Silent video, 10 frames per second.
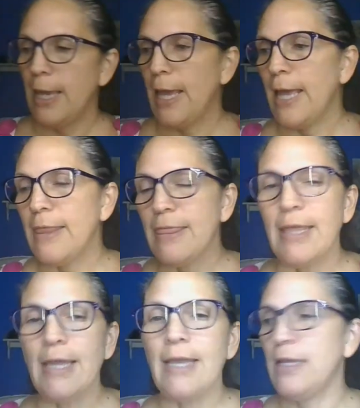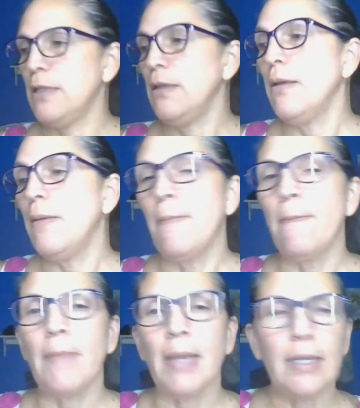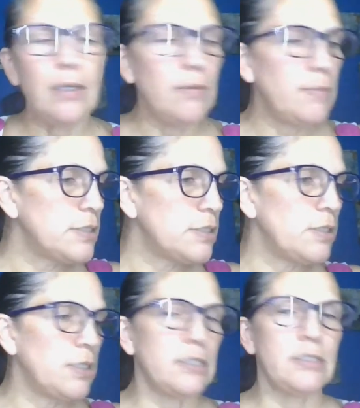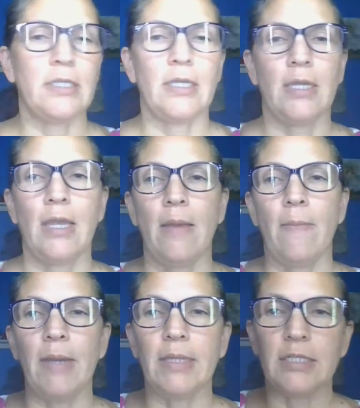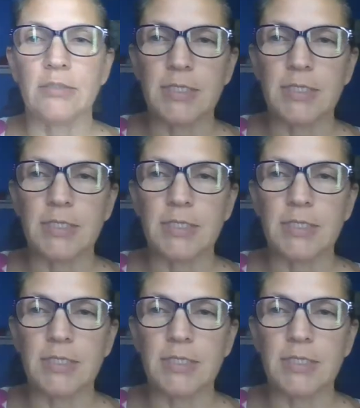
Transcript: And then many of my students make this